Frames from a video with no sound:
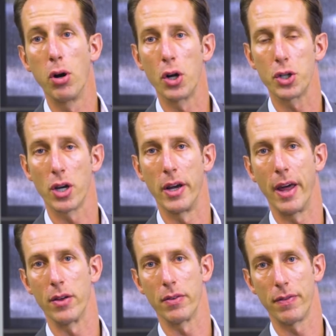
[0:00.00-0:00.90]
push
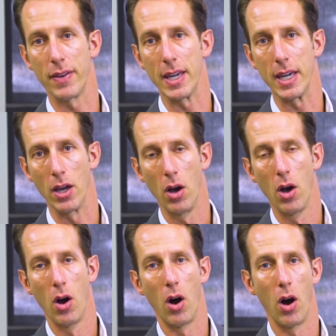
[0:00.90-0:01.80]
another fee
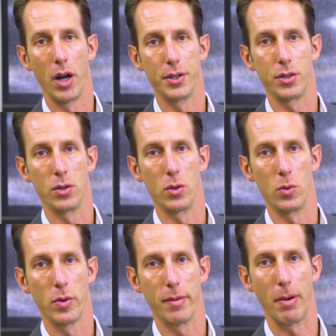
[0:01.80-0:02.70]

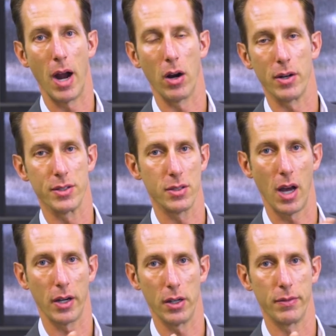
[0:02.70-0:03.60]
onto the buyer. It's
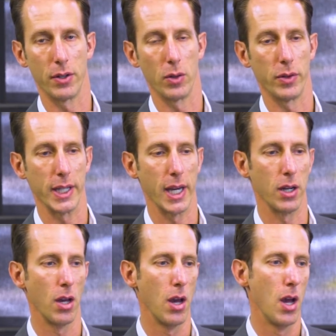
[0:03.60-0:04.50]
not good for you in the end.